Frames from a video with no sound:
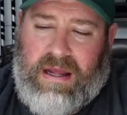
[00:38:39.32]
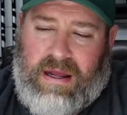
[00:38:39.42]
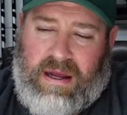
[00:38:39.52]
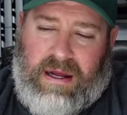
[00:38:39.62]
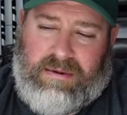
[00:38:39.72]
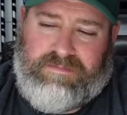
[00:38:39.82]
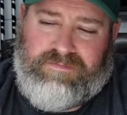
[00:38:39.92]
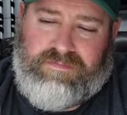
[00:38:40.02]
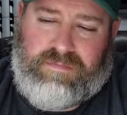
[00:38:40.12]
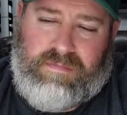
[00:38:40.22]
On
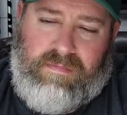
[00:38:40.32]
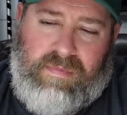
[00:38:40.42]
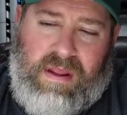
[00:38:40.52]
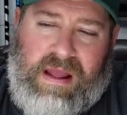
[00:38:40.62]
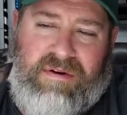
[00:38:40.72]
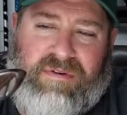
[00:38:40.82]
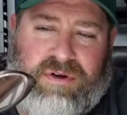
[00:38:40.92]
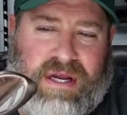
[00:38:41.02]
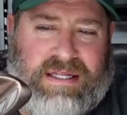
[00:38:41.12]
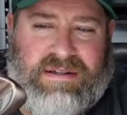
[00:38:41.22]
full
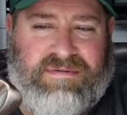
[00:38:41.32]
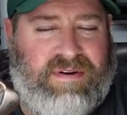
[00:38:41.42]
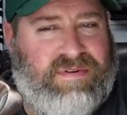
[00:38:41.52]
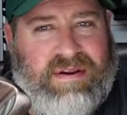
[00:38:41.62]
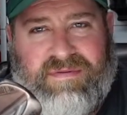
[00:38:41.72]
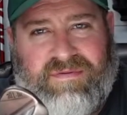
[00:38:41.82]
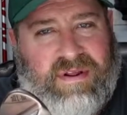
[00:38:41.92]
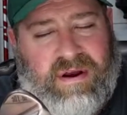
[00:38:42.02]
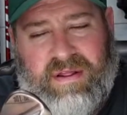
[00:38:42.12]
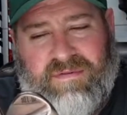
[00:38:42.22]
shots, the
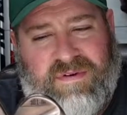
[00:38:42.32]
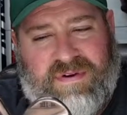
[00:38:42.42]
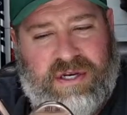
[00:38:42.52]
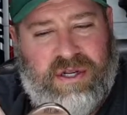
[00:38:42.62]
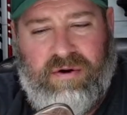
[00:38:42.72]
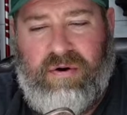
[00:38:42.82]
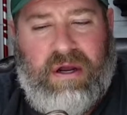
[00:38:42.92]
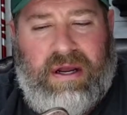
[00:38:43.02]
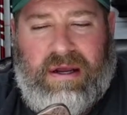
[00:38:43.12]
52,